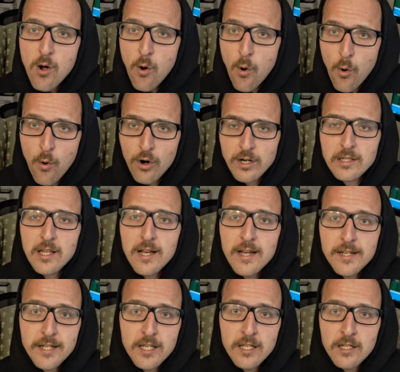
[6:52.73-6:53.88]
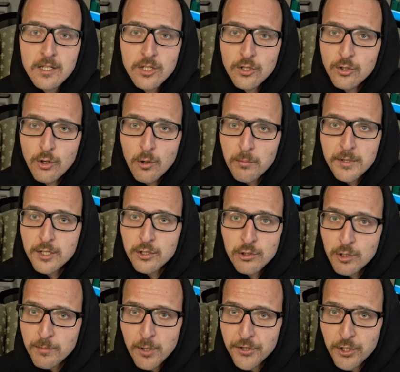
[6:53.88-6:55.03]
Or like, nobody knew
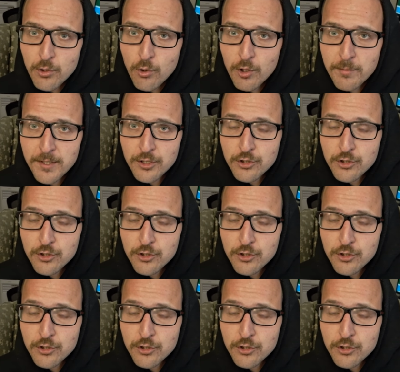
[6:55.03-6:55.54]
about the Orbic